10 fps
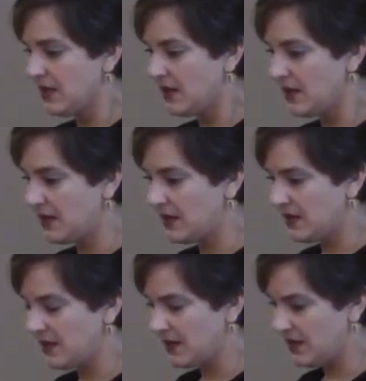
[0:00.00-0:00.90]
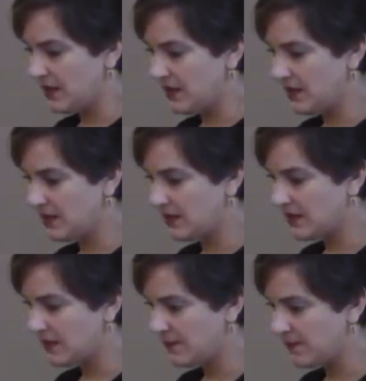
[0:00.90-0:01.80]
uh,
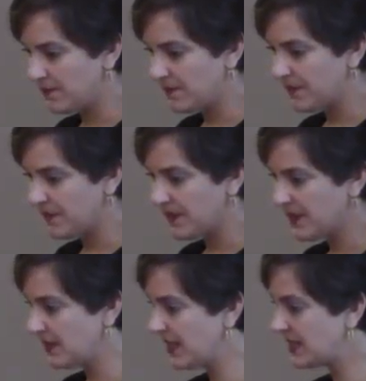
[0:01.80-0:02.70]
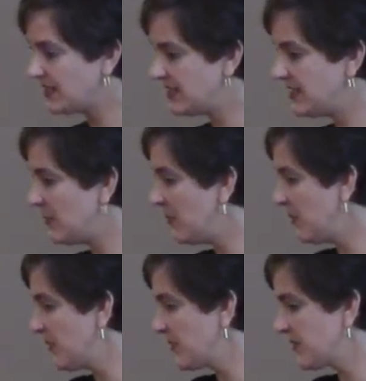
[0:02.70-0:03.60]
like
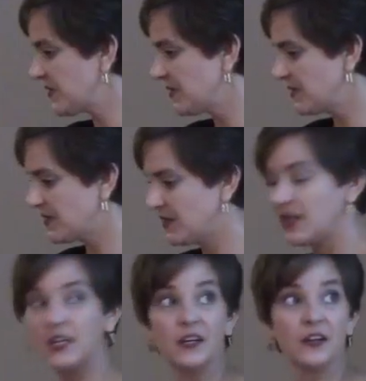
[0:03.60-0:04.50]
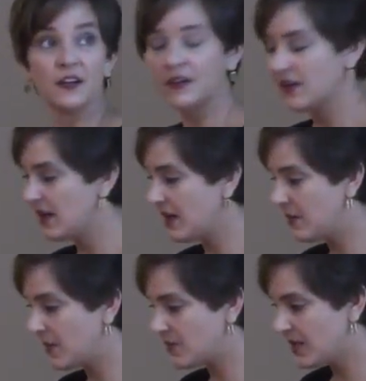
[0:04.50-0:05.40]
dimples here.
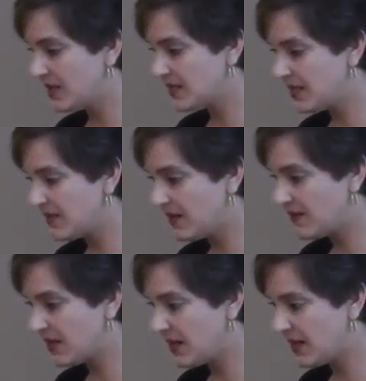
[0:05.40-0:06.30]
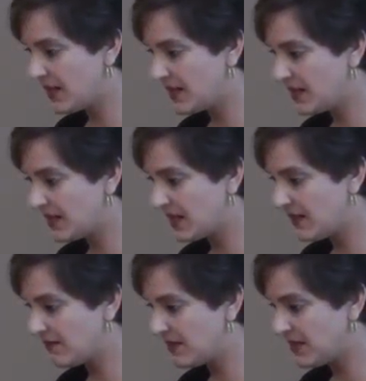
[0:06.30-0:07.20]
Um, I'm trying to see if I've got any that
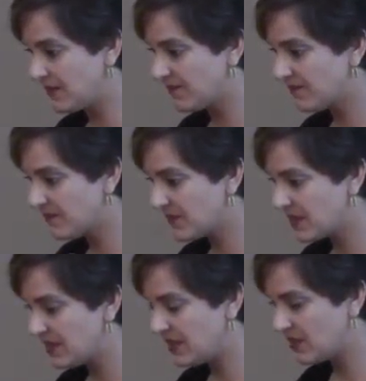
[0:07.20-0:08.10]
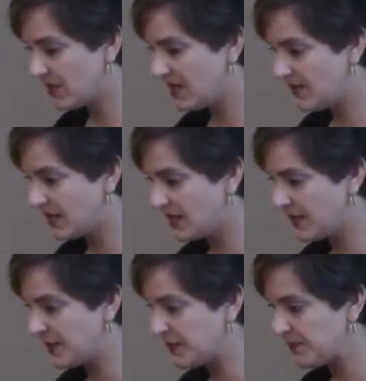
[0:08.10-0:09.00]
have the engraving
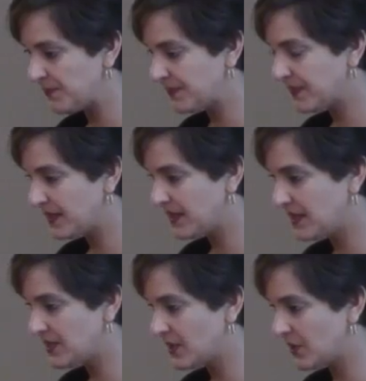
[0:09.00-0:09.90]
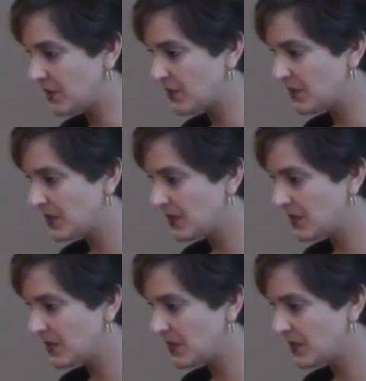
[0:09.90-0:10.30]
on them, and I don't.